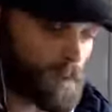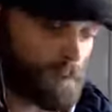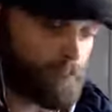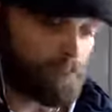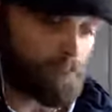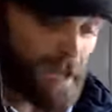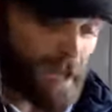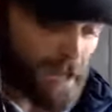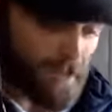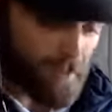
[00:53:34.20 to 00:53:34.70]

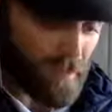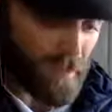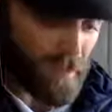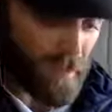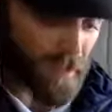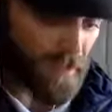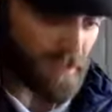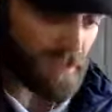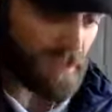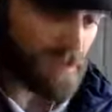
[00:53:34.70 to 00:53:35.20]
Maybe
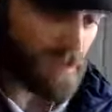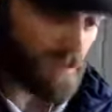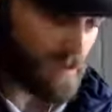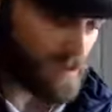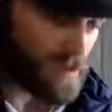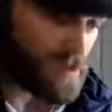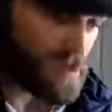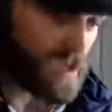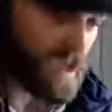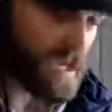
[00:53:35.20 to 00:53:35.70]
it's
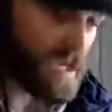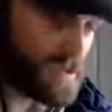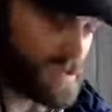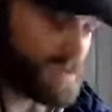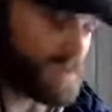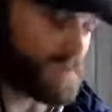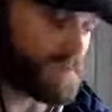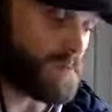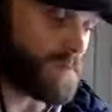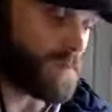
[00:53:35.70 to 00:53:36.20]
another
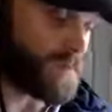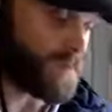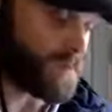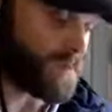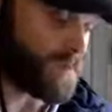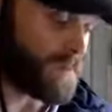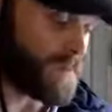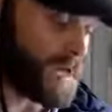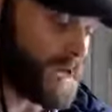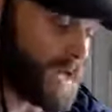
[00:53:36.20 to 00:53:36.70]
challenge for
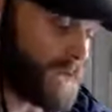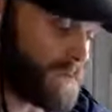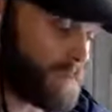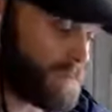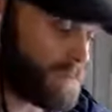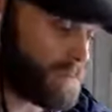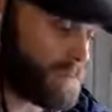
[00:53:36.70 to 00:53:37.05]
another day.